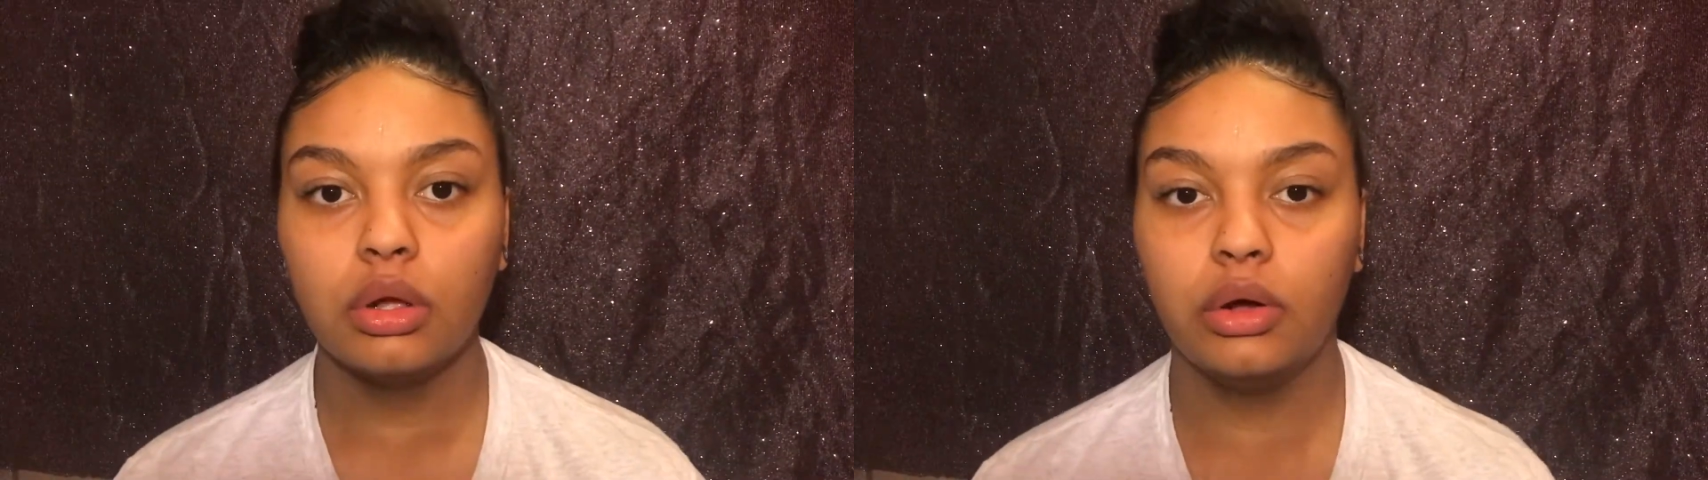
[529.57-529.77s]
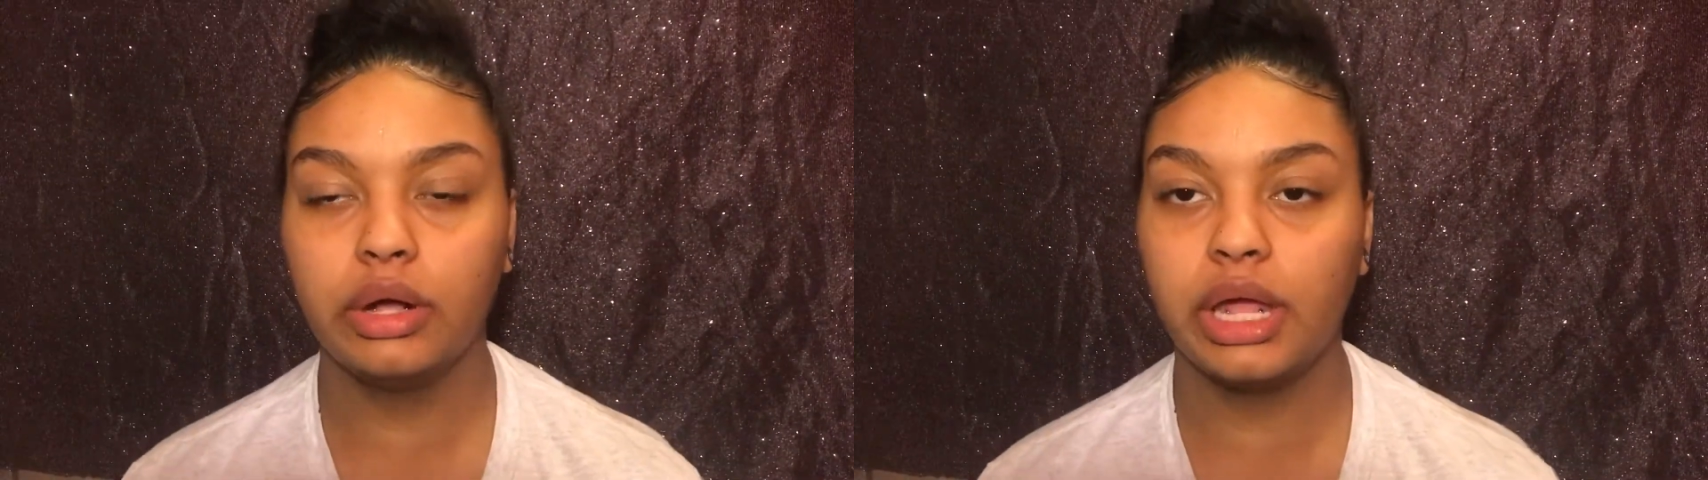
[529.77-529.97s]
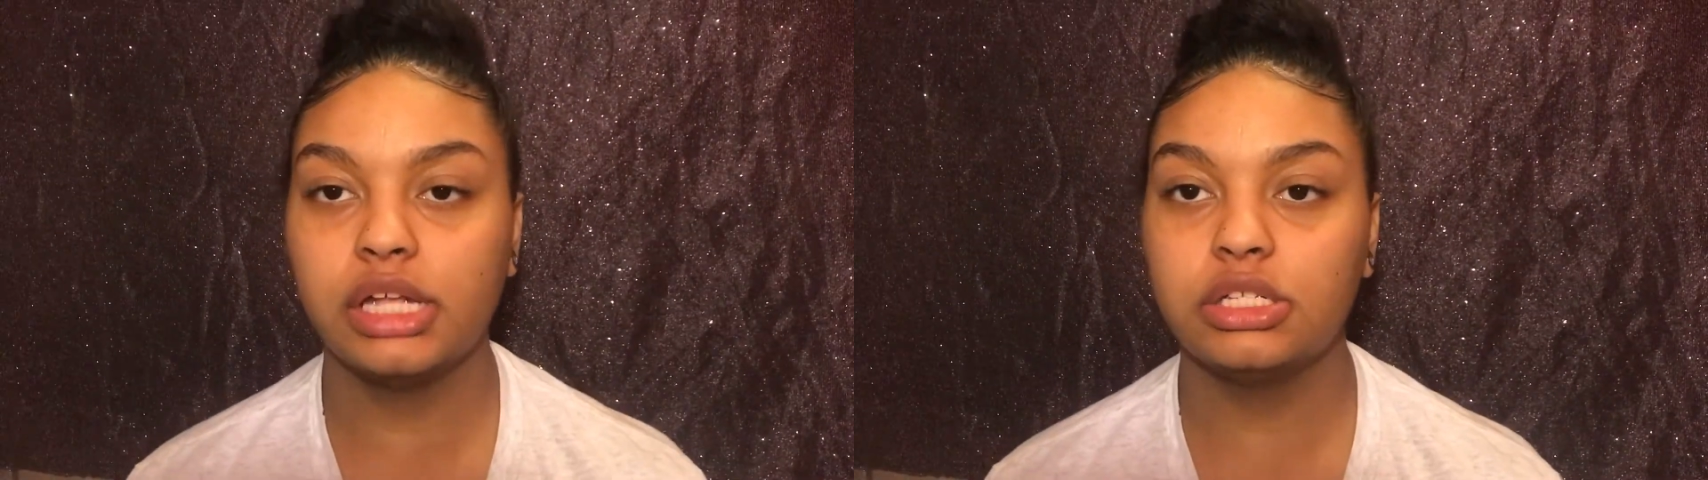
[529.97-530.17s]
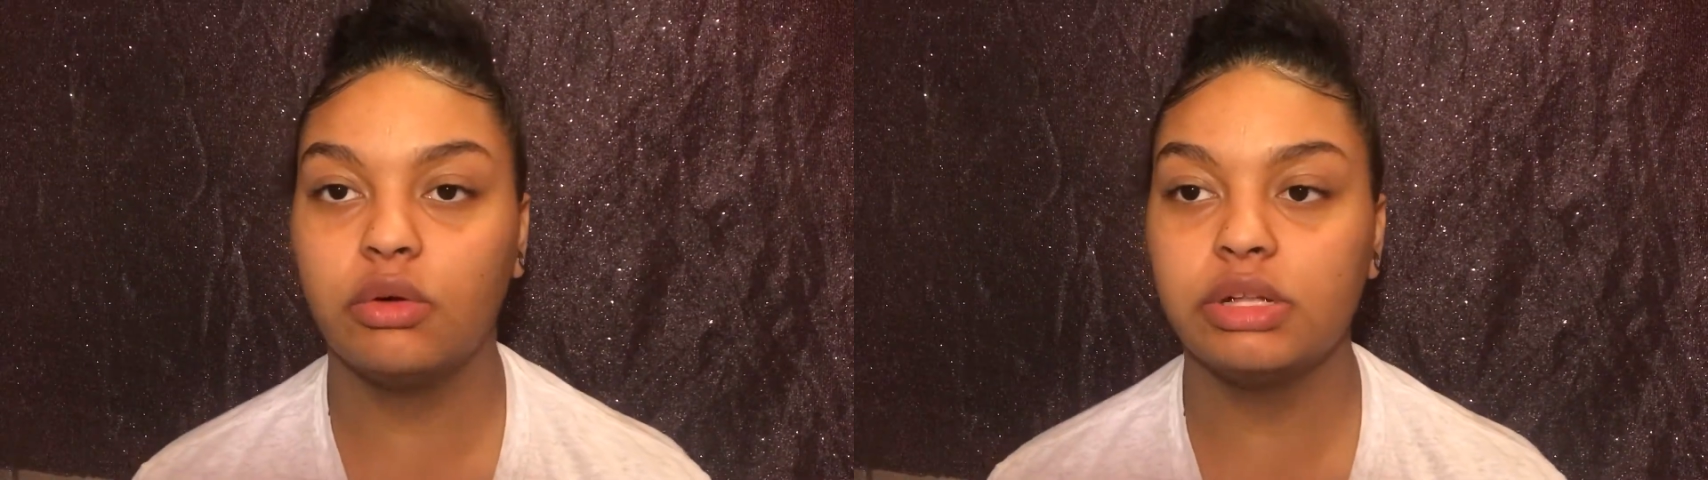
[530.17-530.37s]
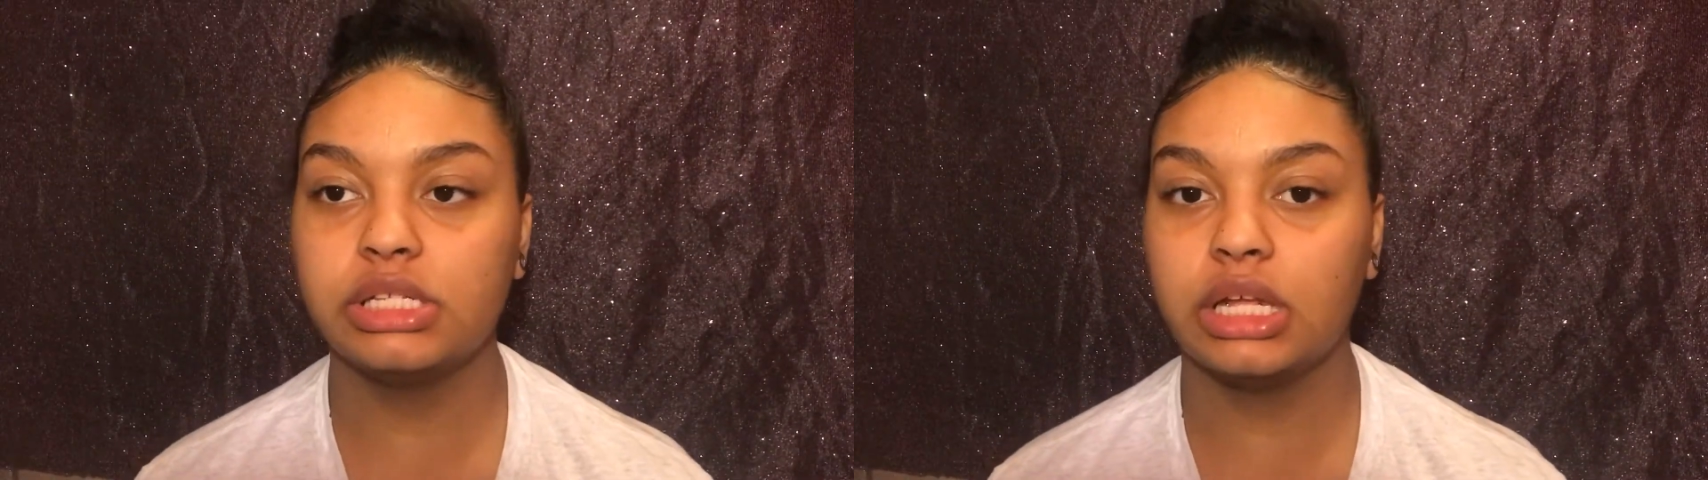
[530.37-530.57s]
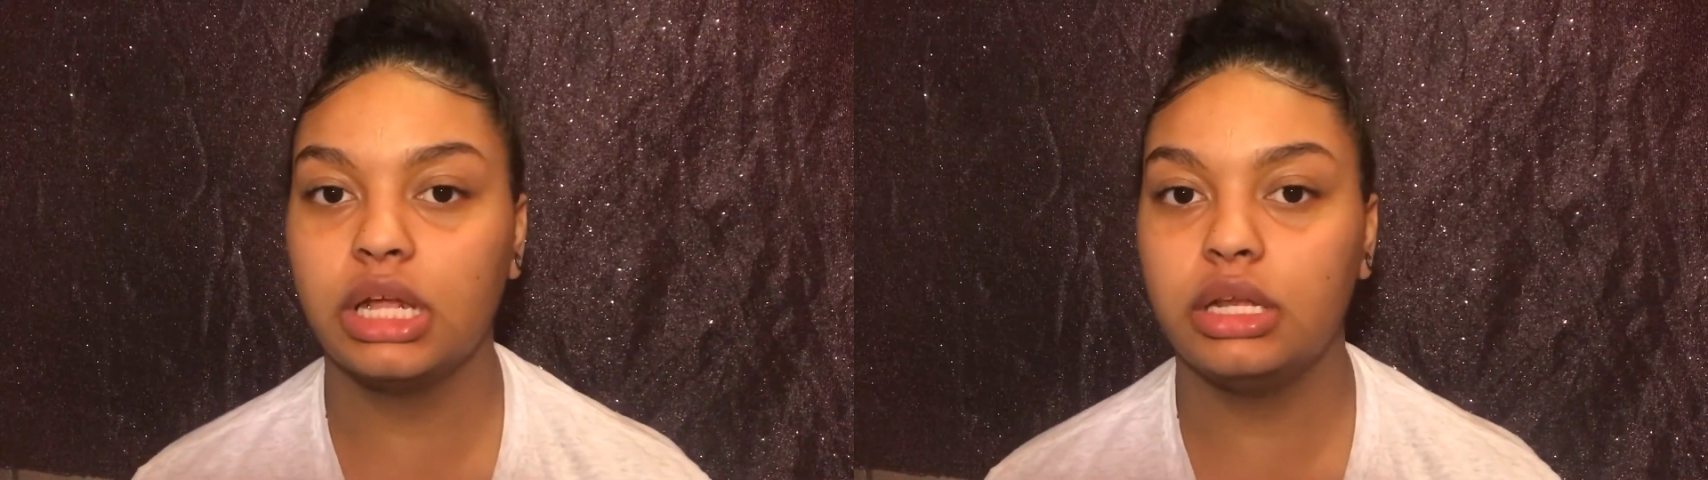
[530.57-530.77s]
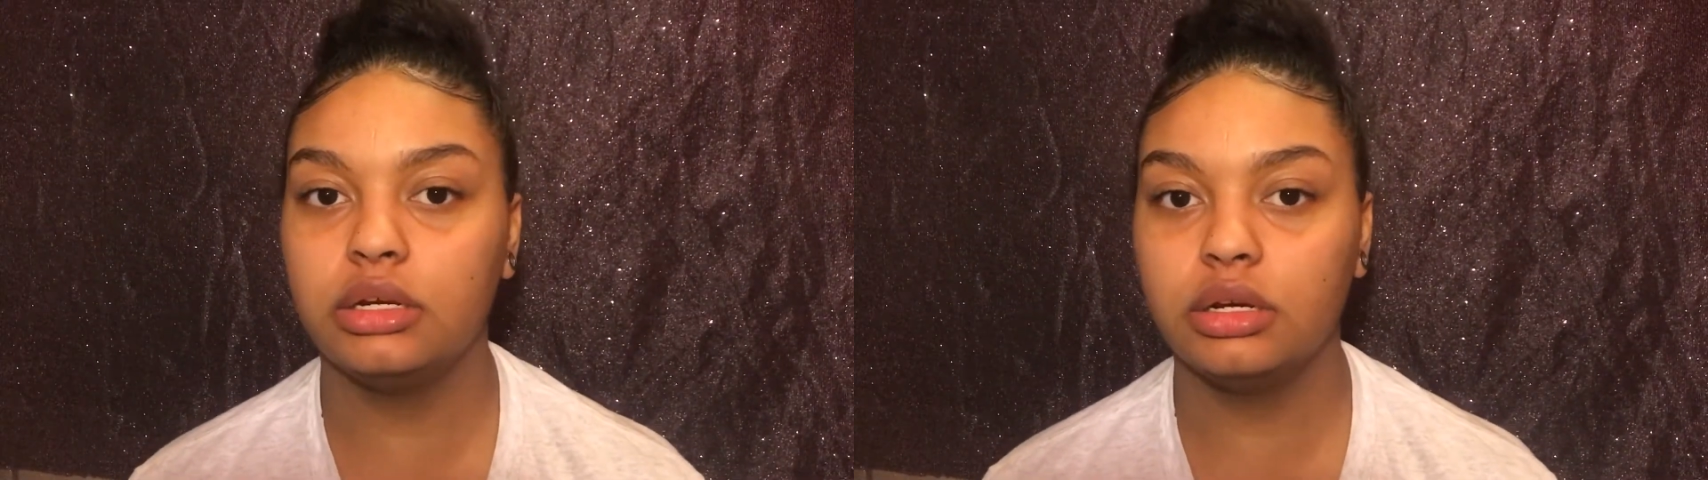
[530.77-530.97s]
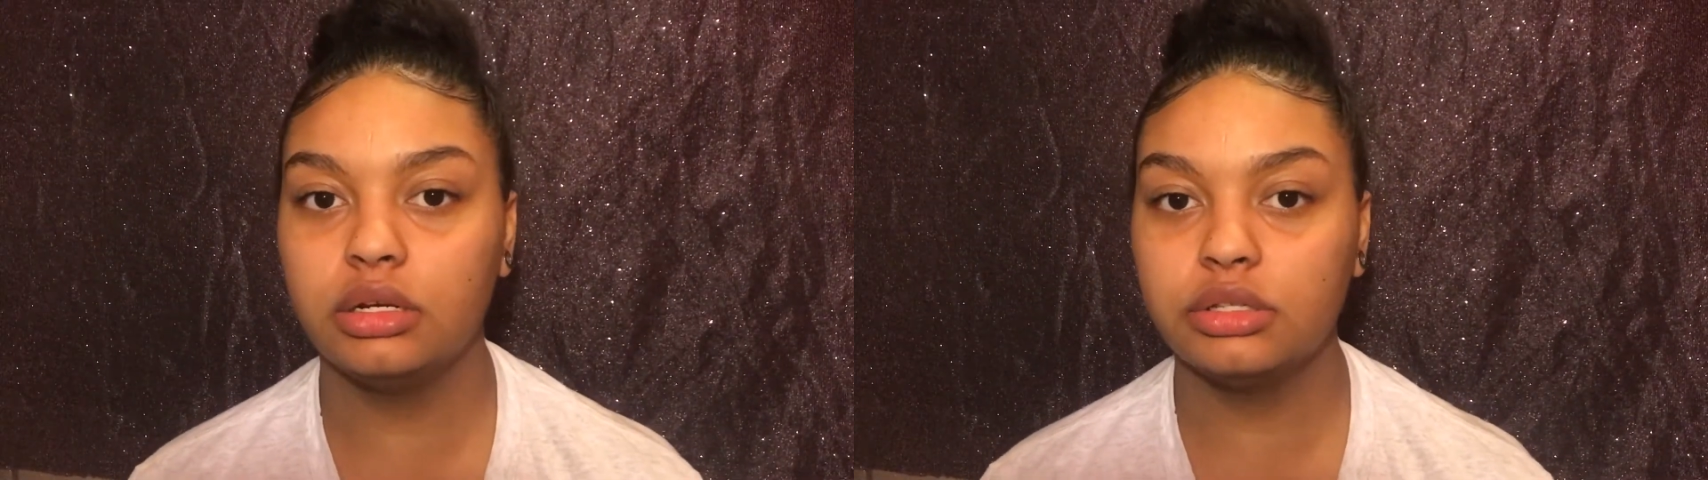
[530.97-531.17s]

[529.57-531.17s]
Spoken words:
Okay, so once again,